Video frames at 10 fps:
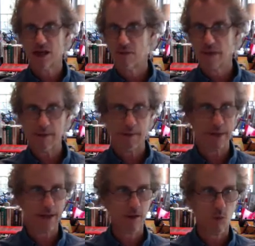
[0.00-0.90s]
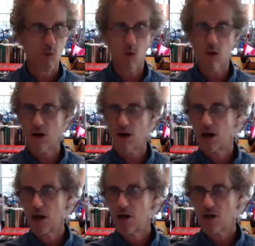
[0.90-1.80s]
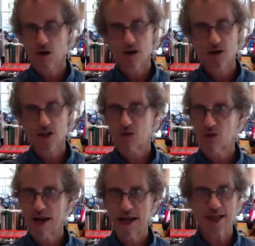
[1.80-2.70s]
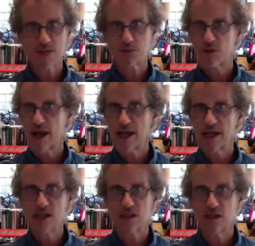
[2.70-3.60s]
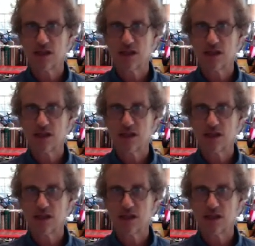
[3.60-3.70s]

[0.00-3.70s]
maybe being at war or on some great exploration,